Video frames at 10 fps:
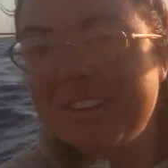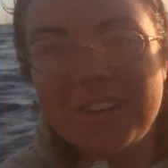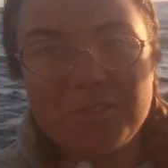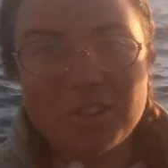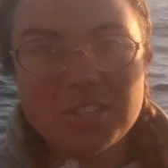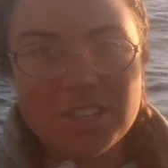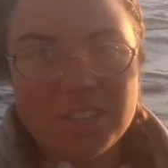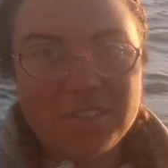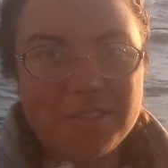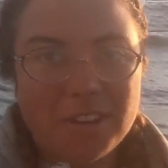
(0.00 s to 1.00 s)

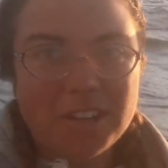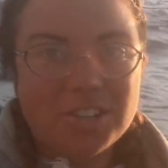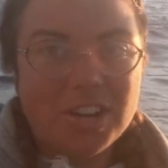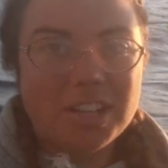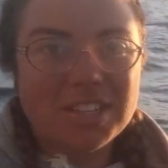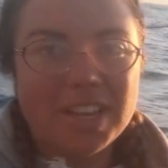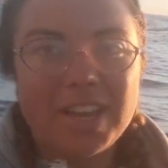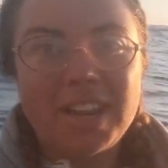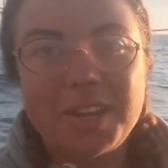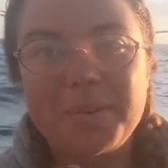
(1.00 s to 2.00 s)
Unfortunately for trying to
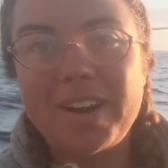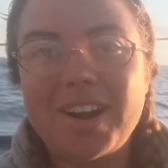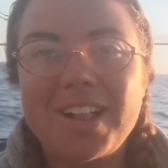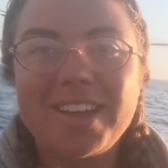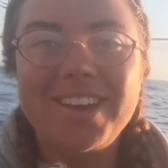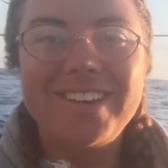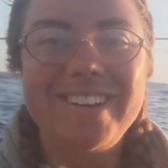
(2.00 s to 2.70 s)
get anywhere, Holly.